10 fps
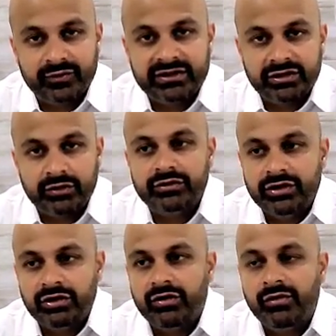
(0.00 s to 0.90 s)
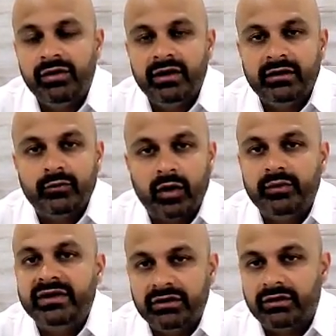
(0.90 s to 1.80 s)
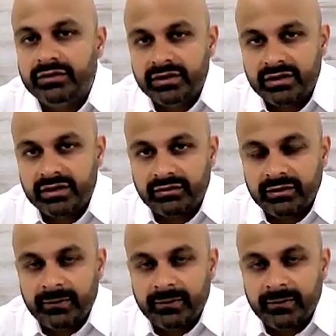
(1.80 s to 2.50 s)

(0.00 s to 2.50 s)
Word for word: We don't know what we don't know.